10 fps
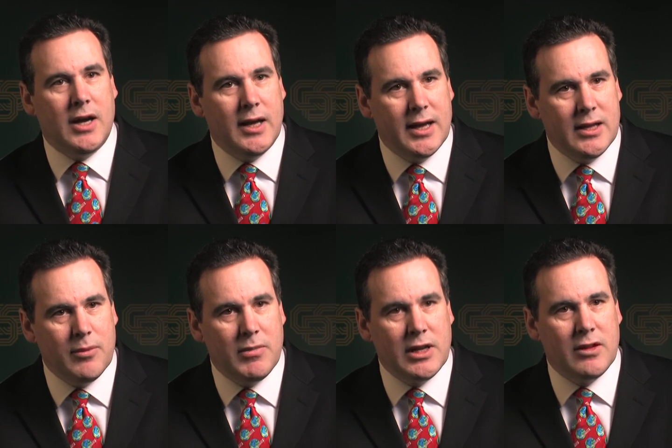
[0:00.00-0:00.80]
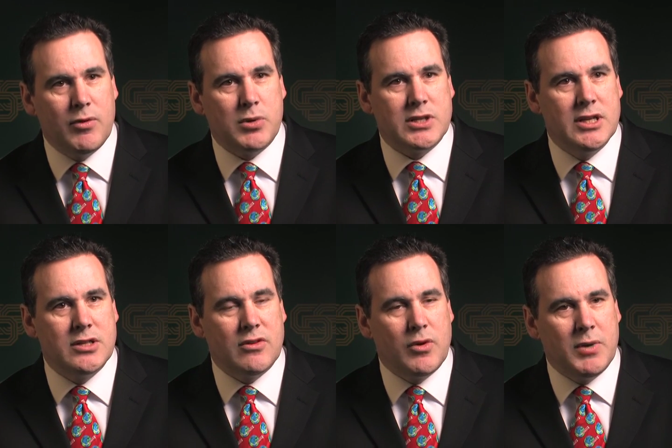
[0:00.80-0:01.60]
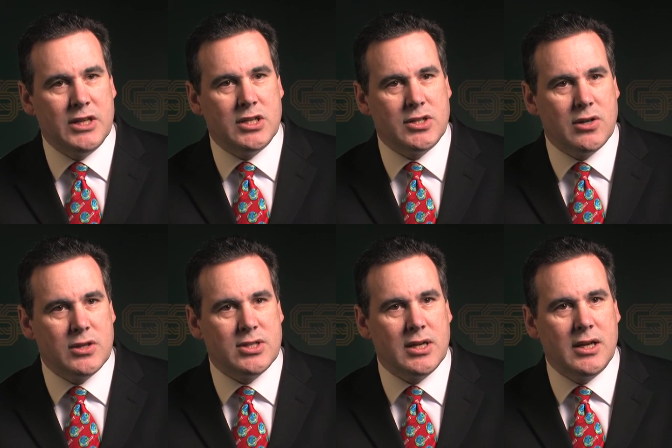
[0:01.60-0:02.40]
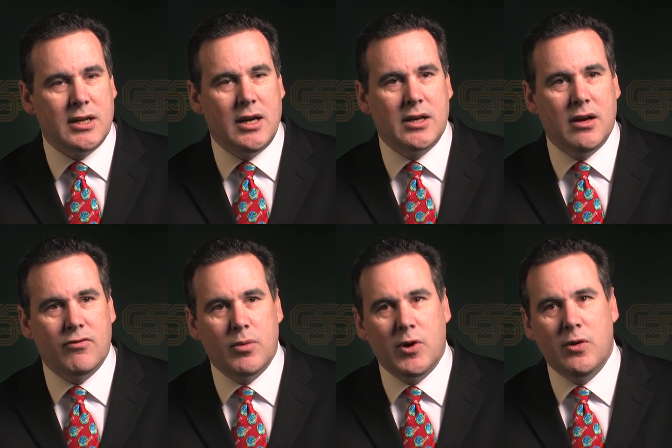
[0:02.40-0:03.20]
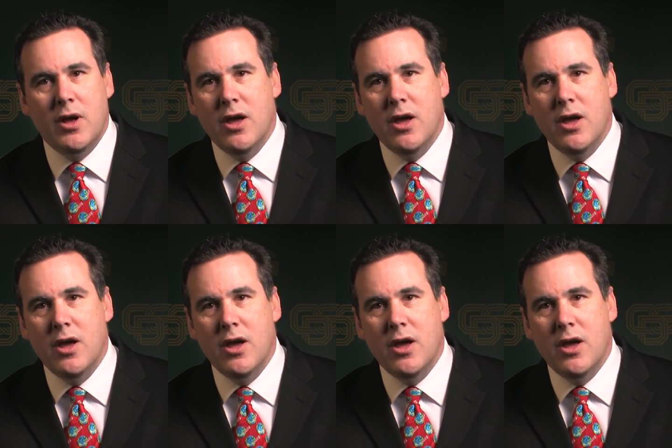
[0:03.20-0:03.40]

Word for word: uh, in the middle of a procedure if a patient starts to get uncomfortable,